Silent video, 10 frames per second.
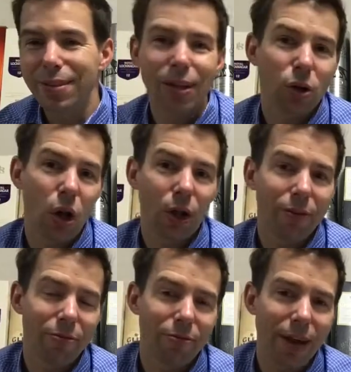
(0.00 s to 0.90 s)
I'll call
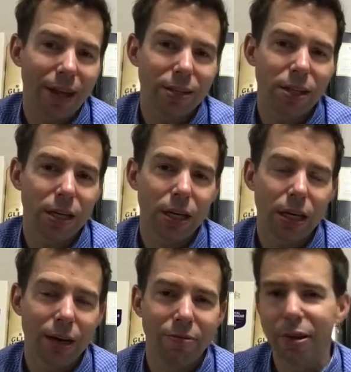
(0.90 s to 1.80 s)
it
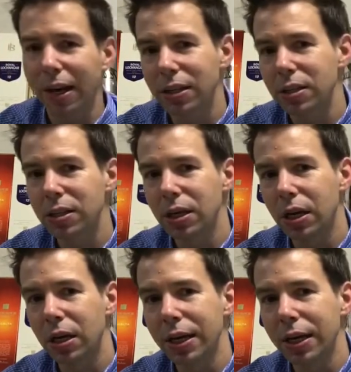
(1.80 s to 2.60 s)
fancy effects